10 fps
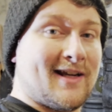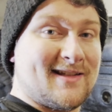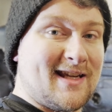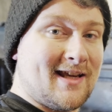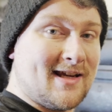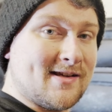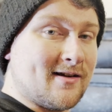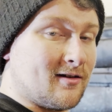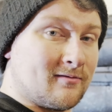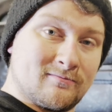I could see it
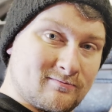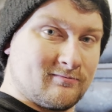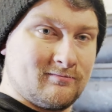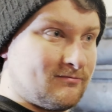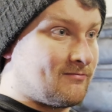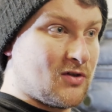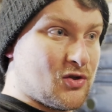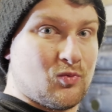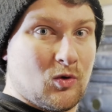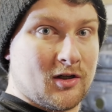easier.
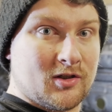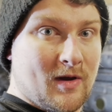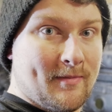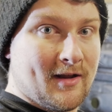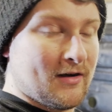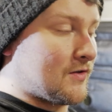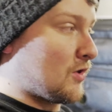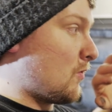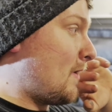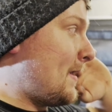Just works way better.
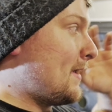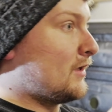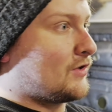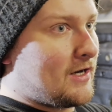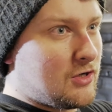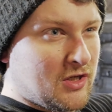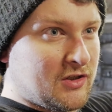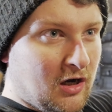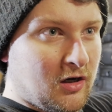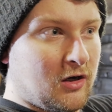So try and use a
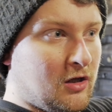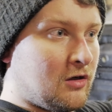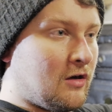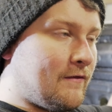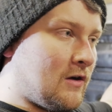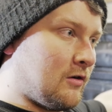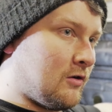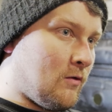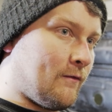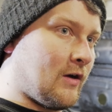darker color if you're
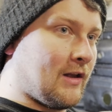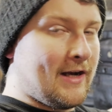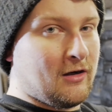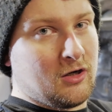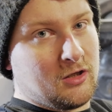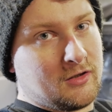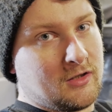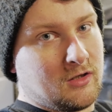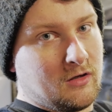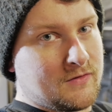going for a lighter
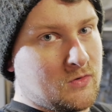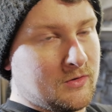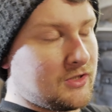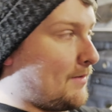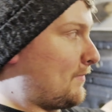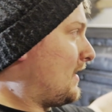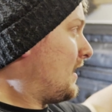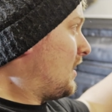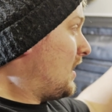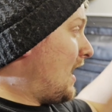color of stone chip.
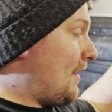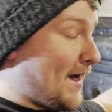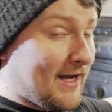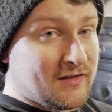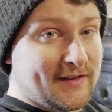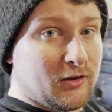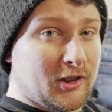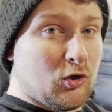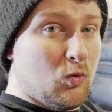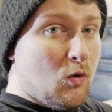I'm actually going to
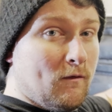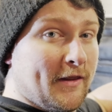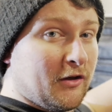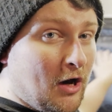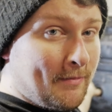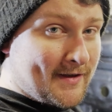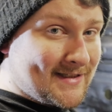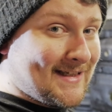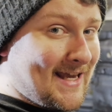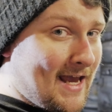go over the top of this
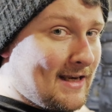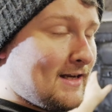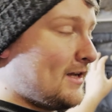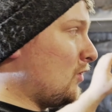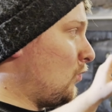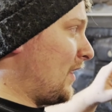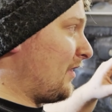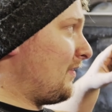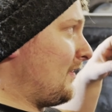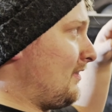again
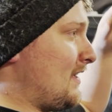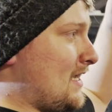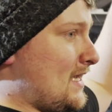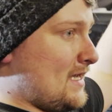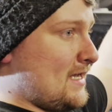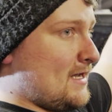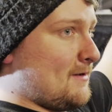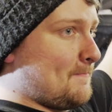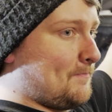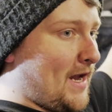with the
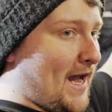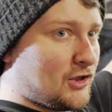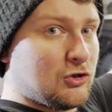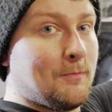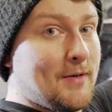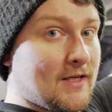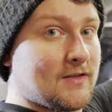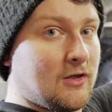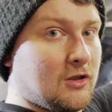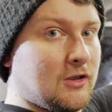actual base
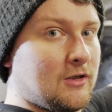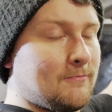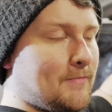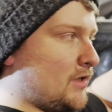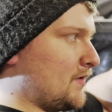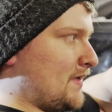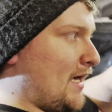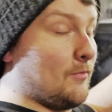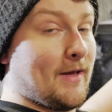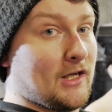color because
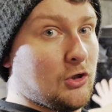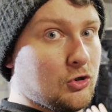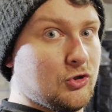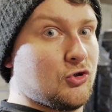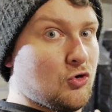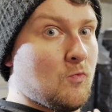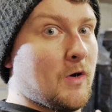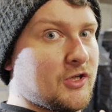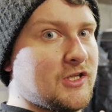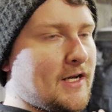that'll make it look so
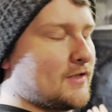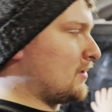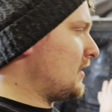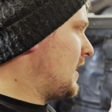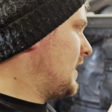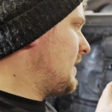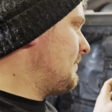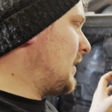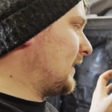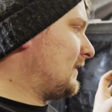much nicer.
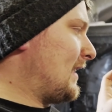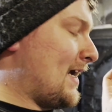But